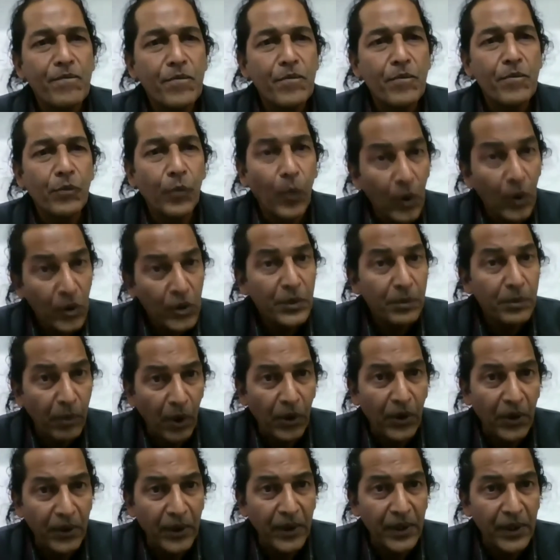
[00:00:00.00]
Most
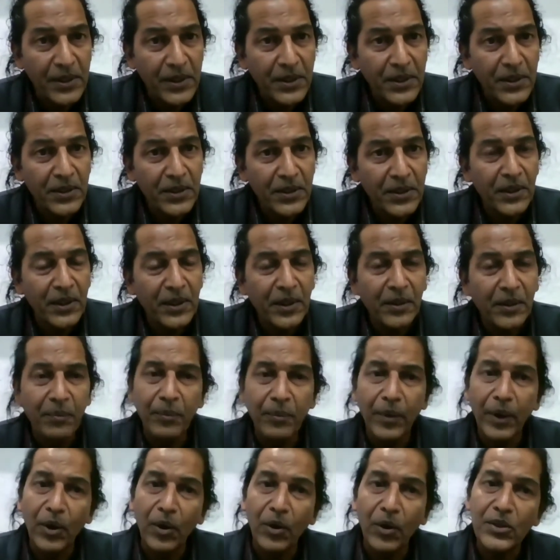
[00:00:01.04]
botanists,
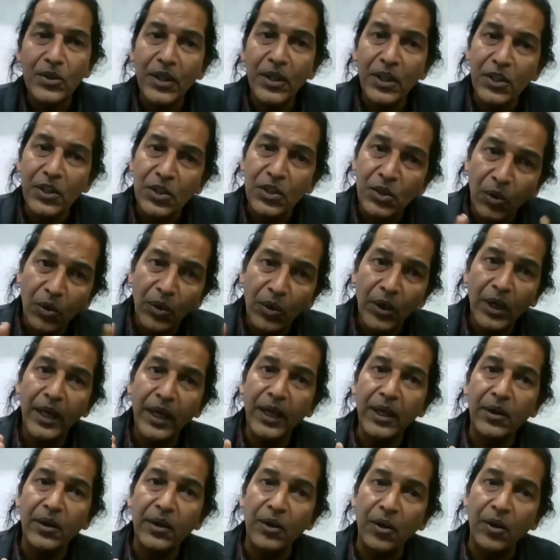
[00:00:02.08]
because they are so
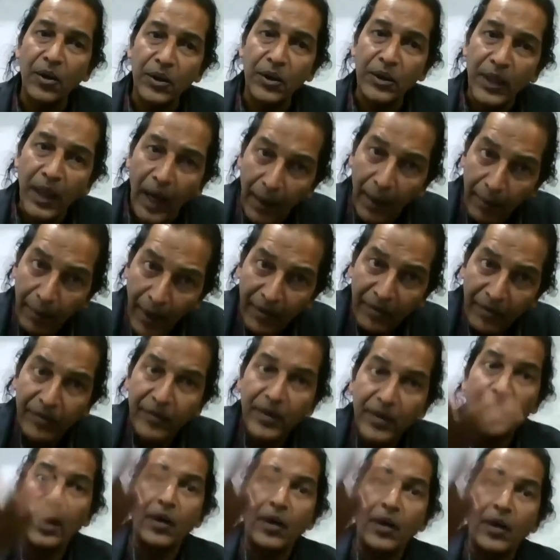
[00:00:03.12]
keen on the above
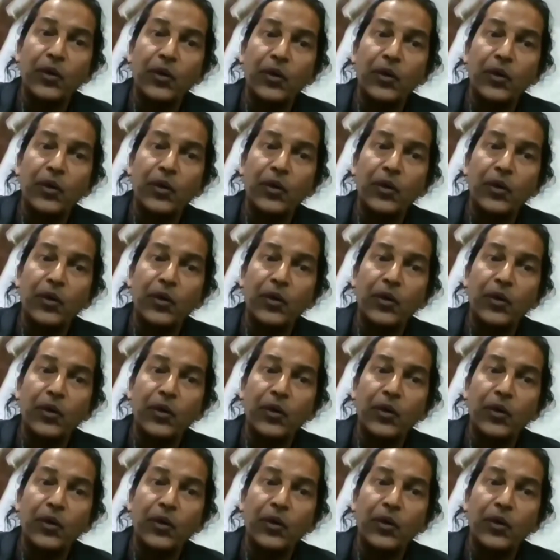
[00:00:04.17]
ground